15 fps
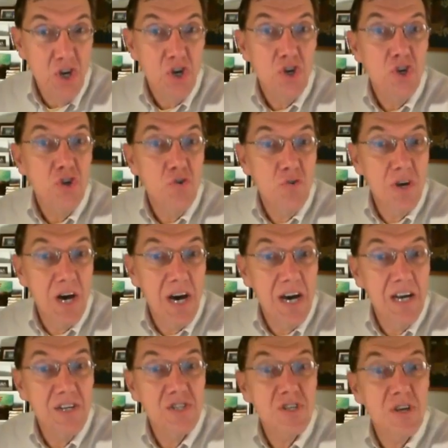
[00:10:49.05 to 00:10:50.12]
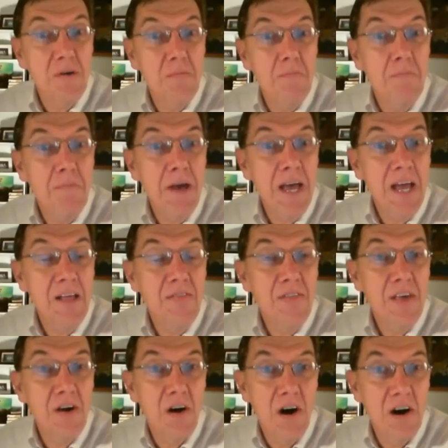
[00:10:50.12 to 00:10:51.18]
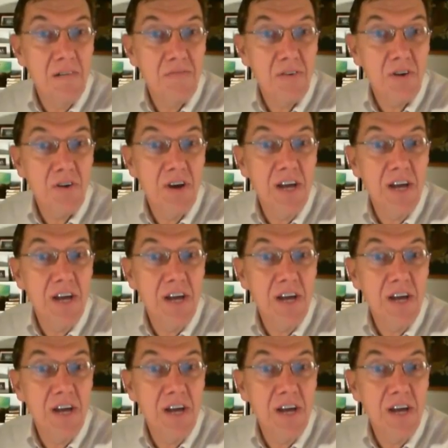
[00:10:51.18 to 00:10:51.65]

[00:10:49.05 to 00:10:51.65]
You guys made the offer